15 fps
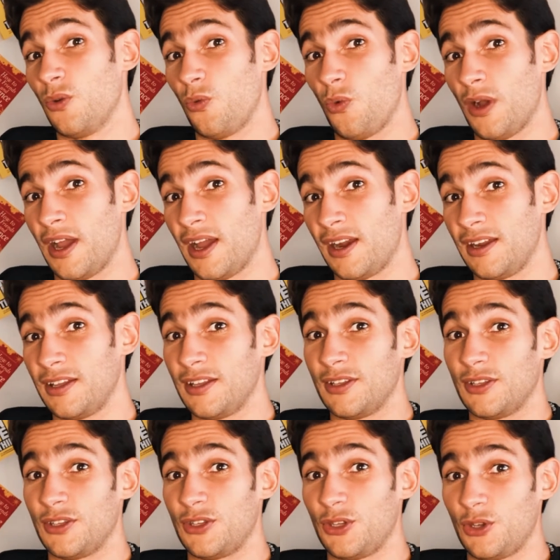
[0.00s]
where
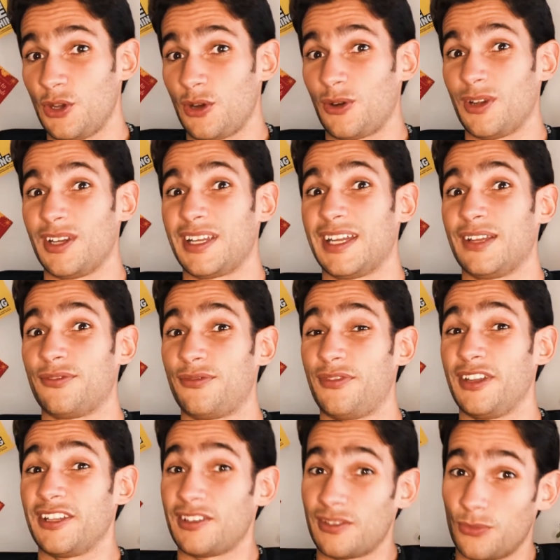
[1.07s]
you're not gonna get
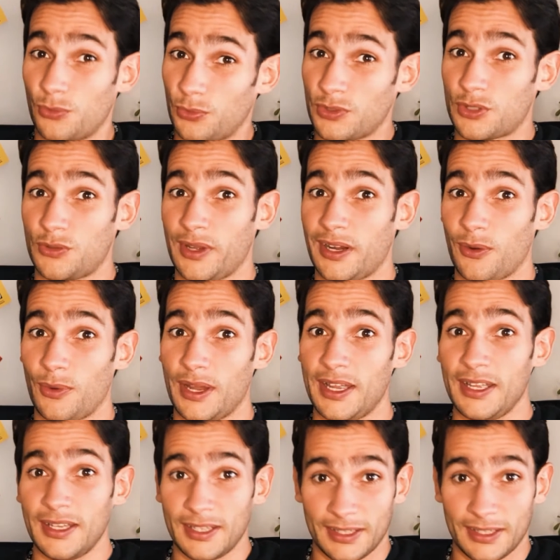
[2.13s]
fit straight away.